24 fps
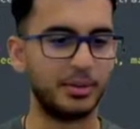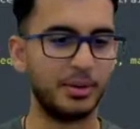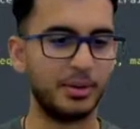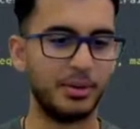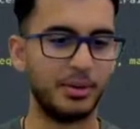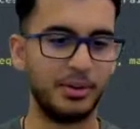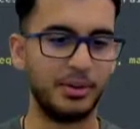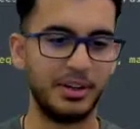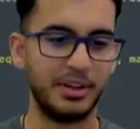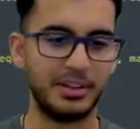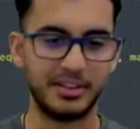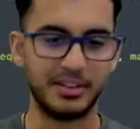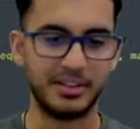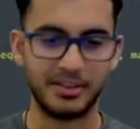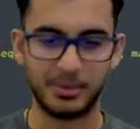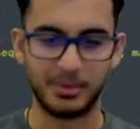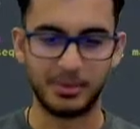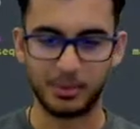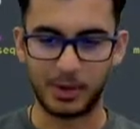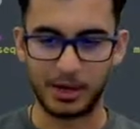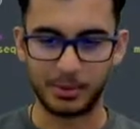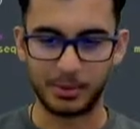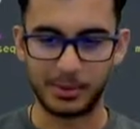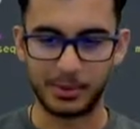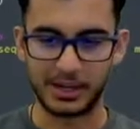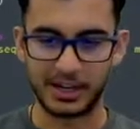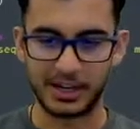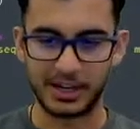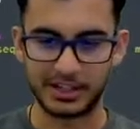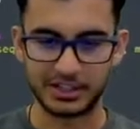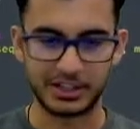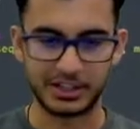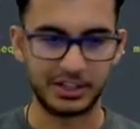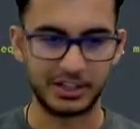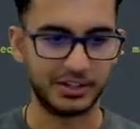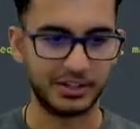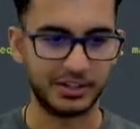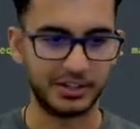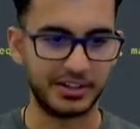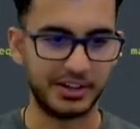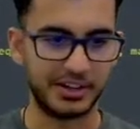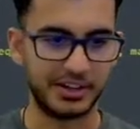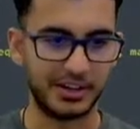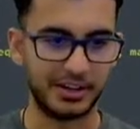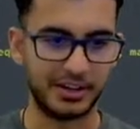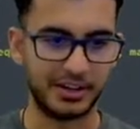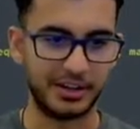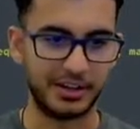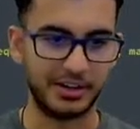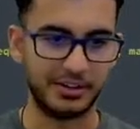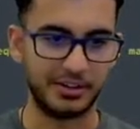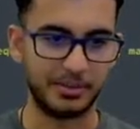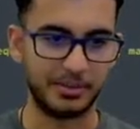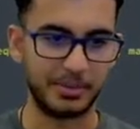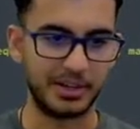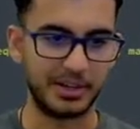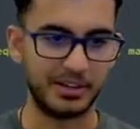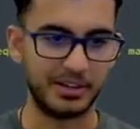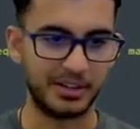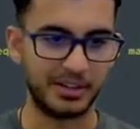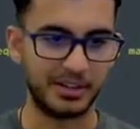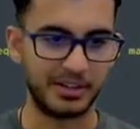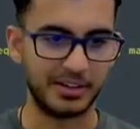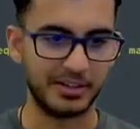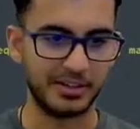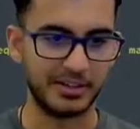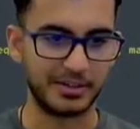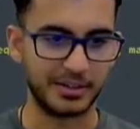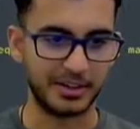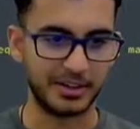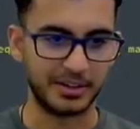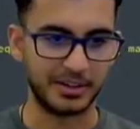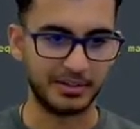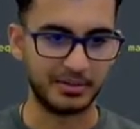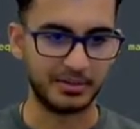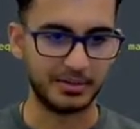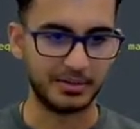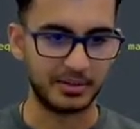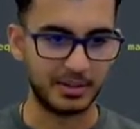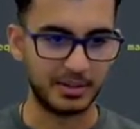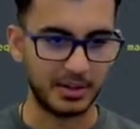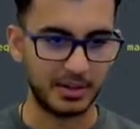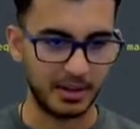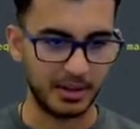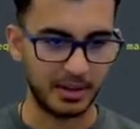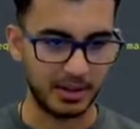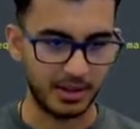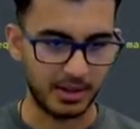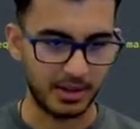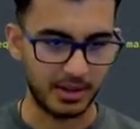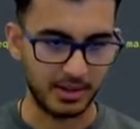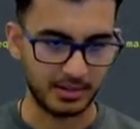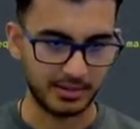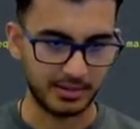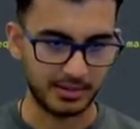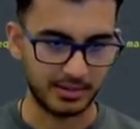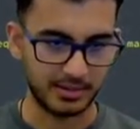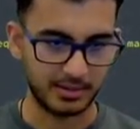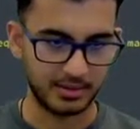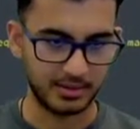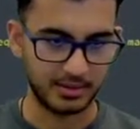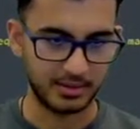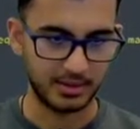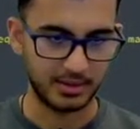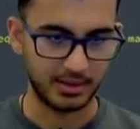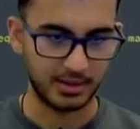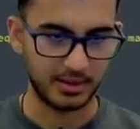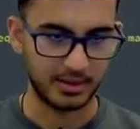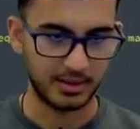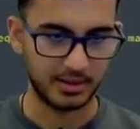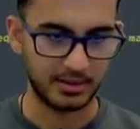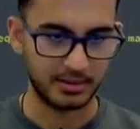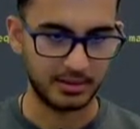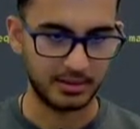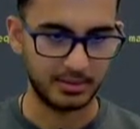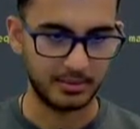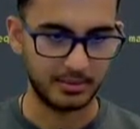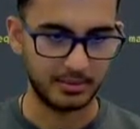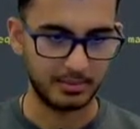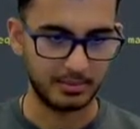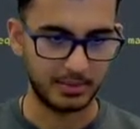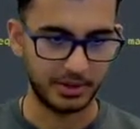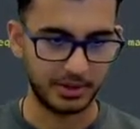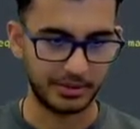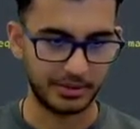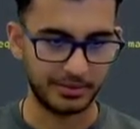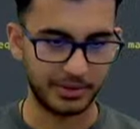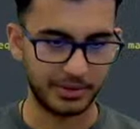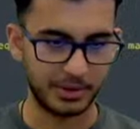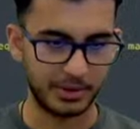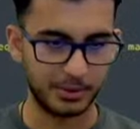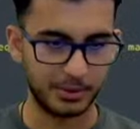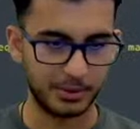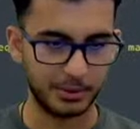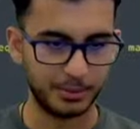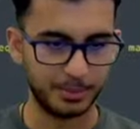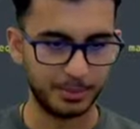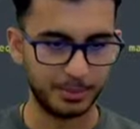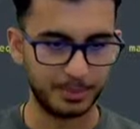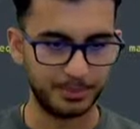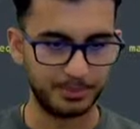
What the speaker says: the reason why we actually got an error here is because I didn't run this part of the code.